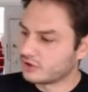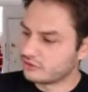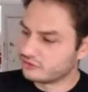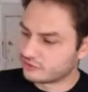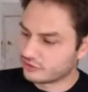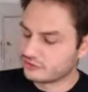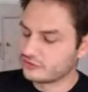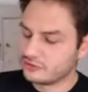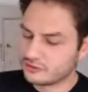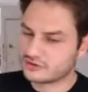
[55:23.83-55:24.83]
But for us
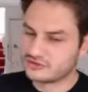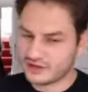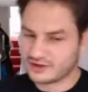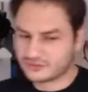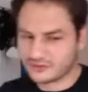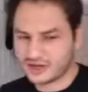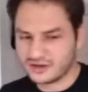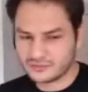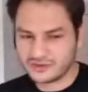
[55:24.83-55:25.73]
to do our checks right,